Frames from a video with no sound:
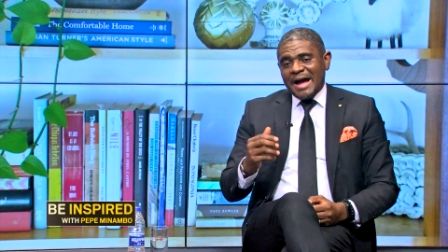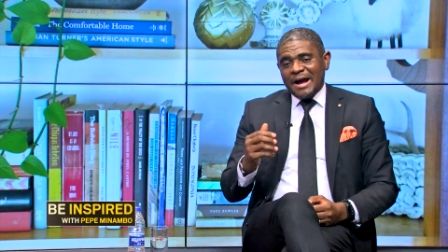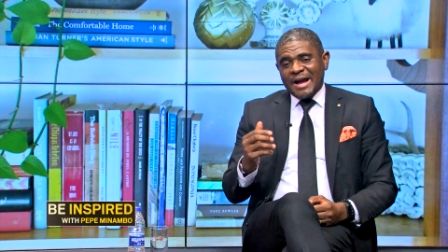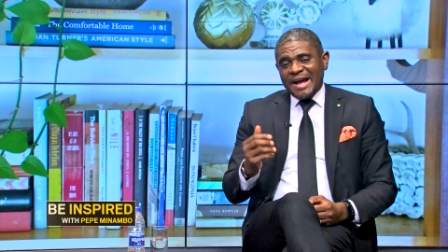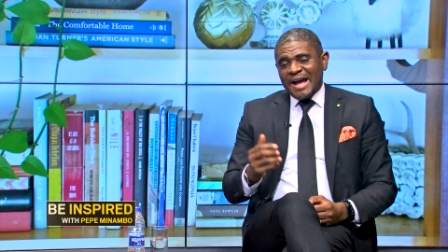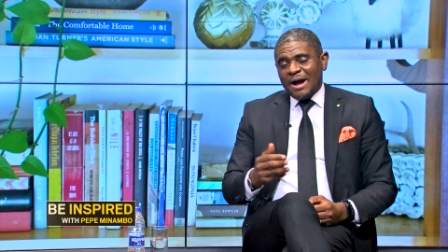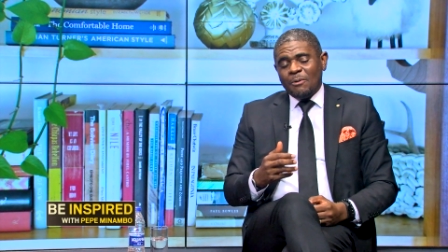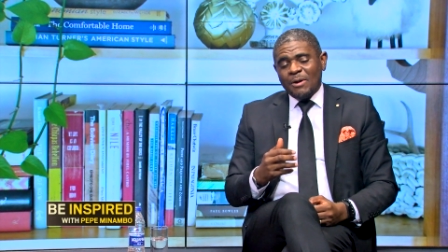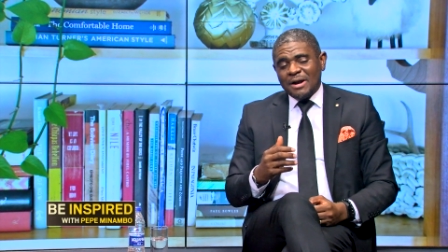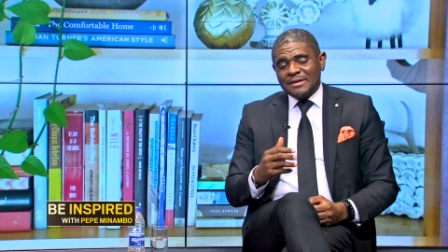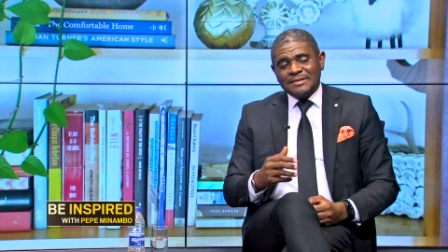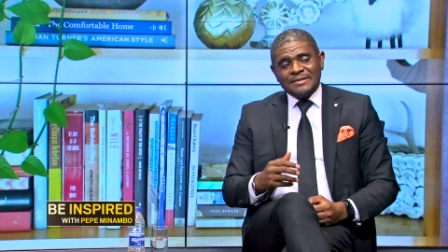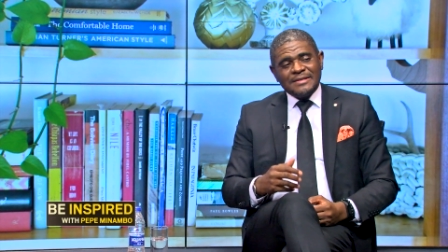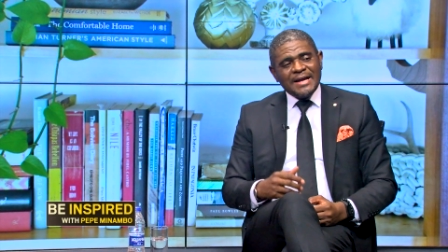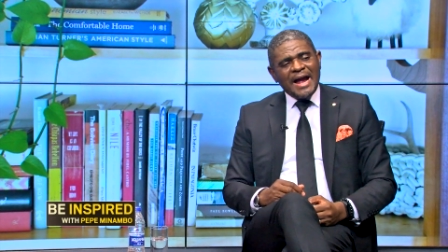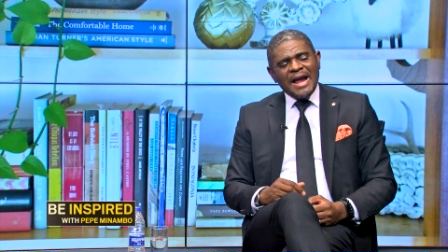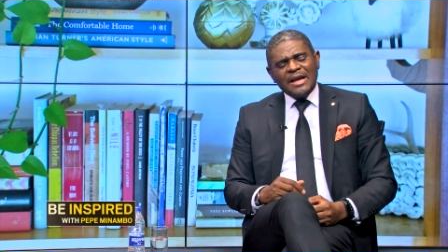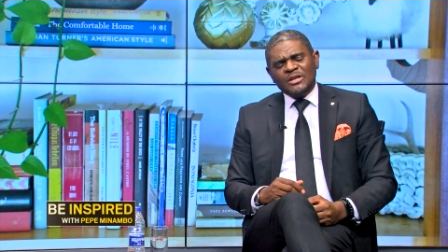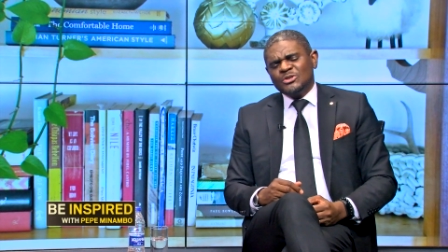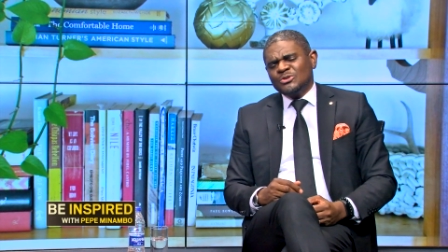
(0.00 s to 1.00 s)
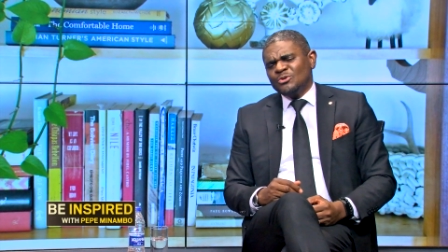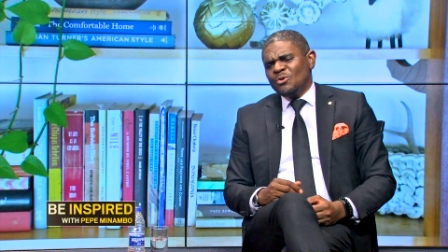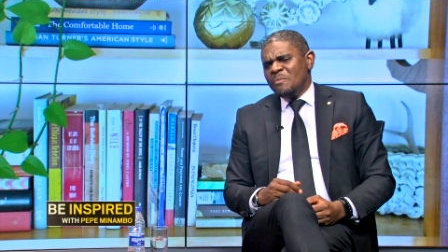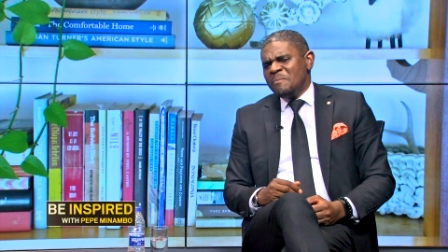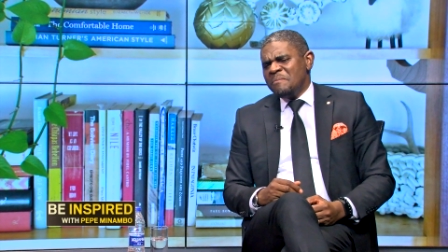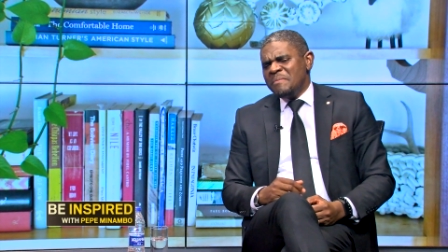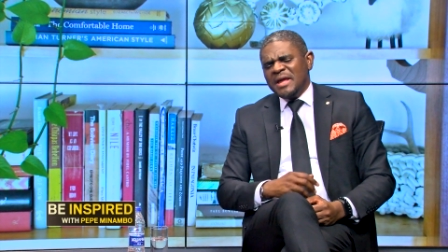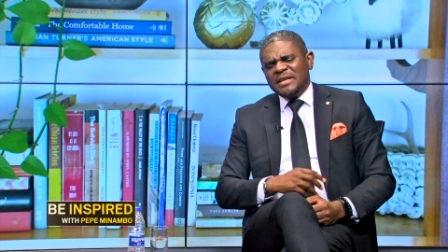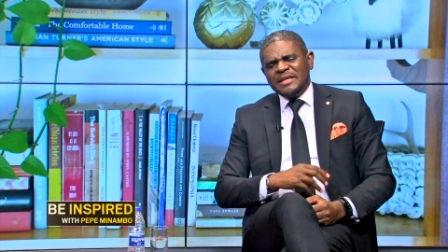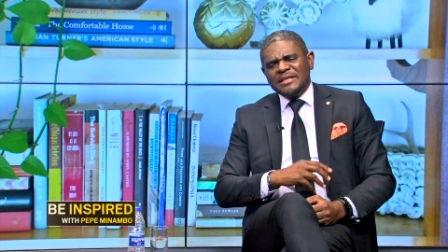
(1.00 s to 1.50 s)
a coward dies so
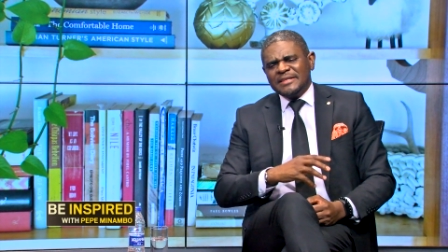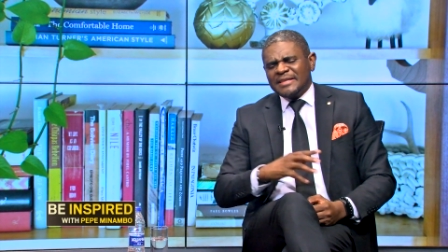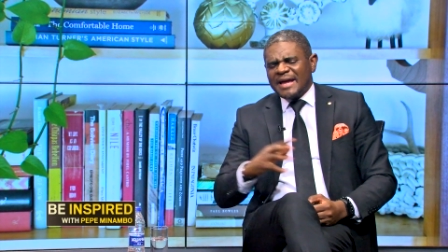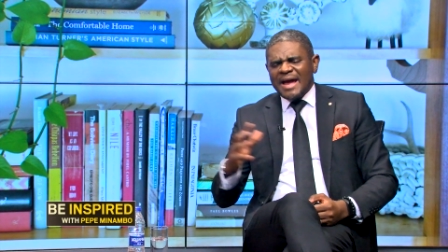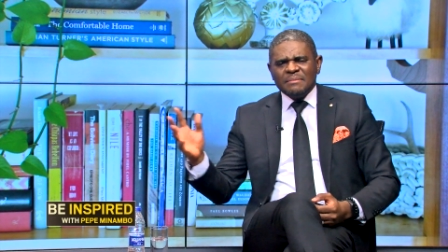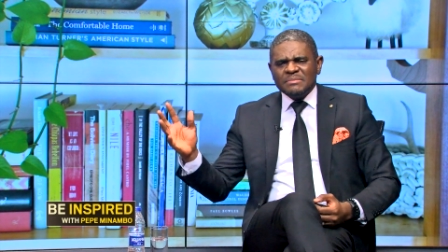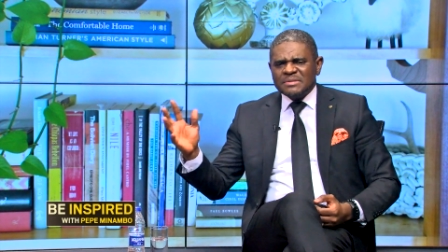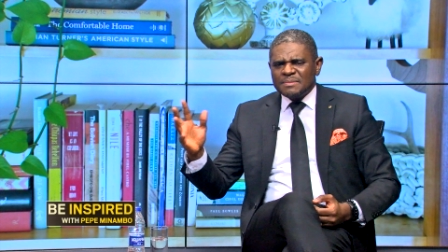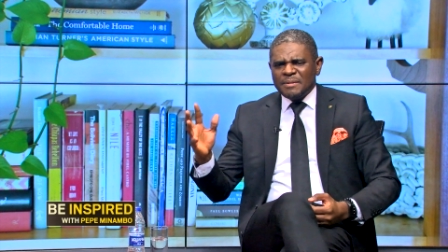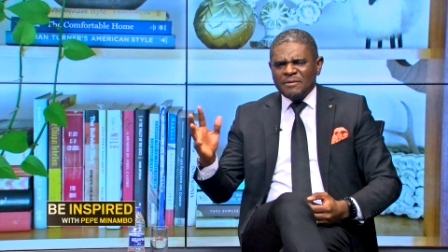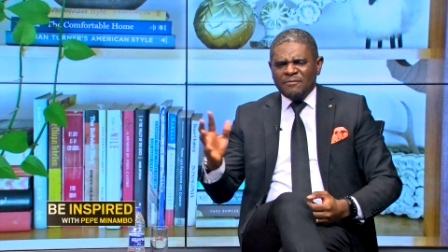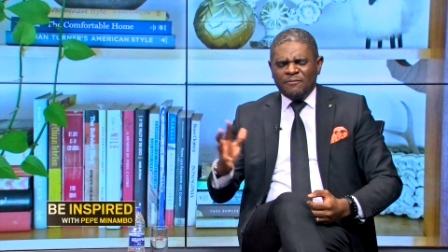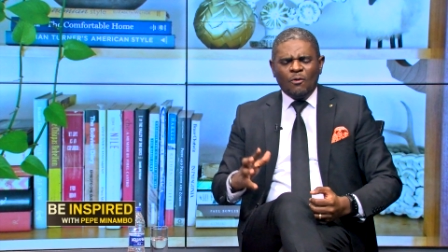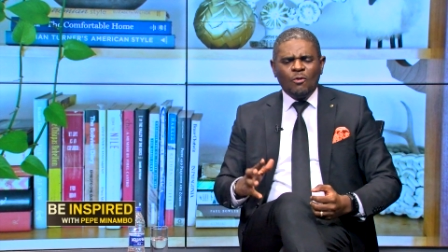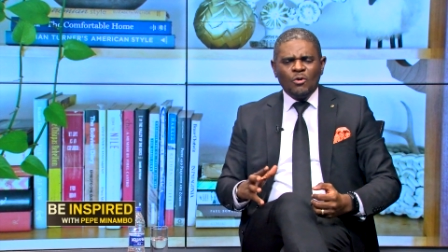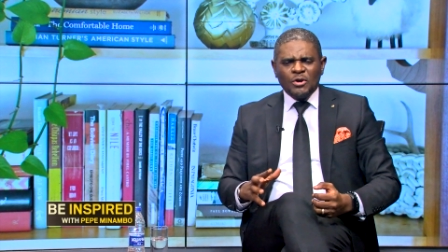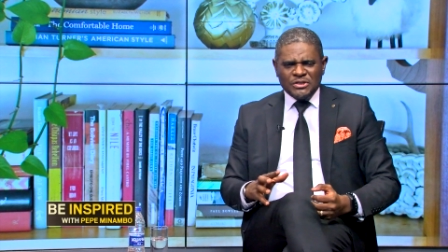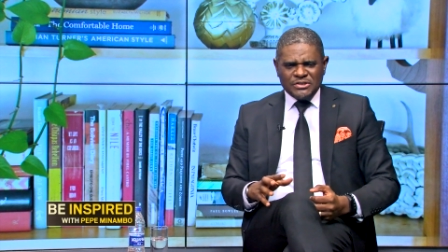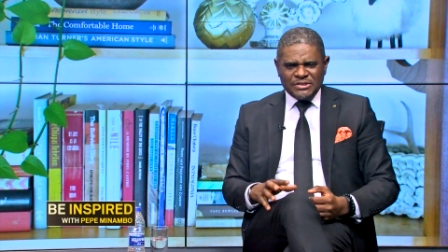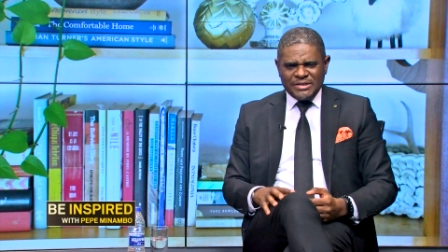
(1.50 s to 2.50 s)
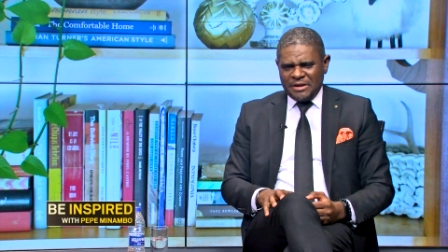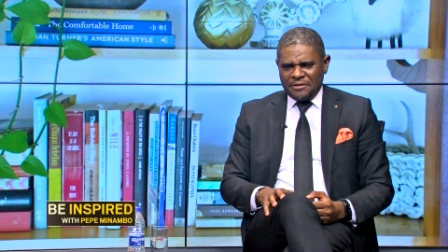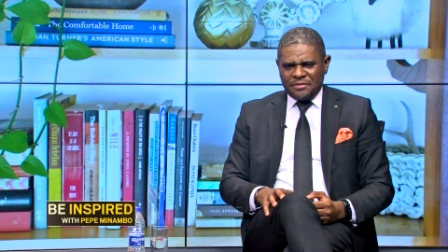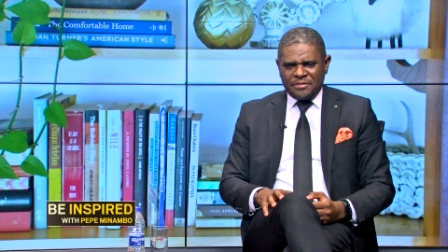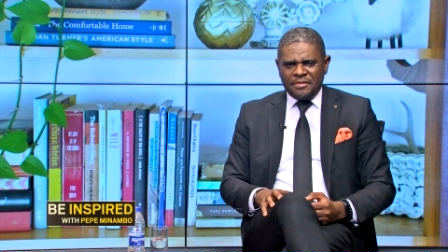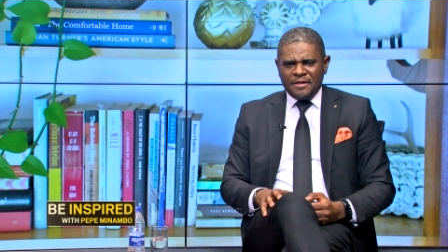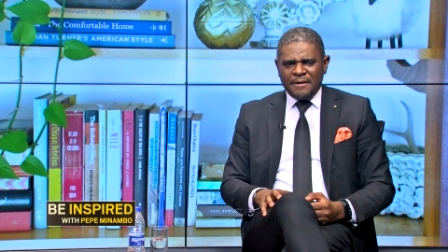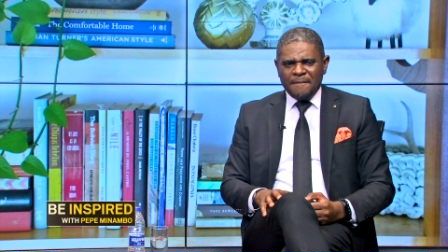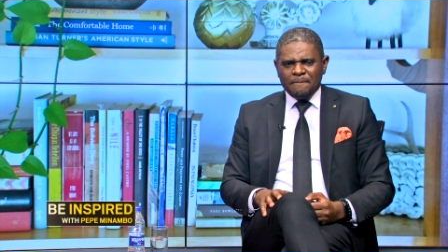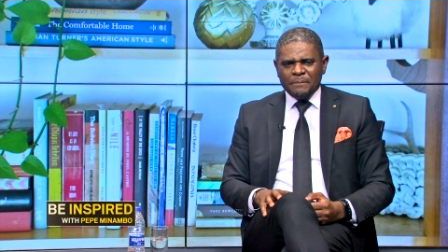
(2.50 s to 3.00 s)
many times before his
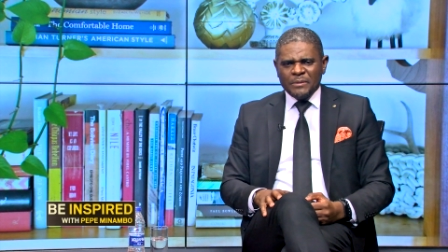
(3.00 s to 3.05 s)
death.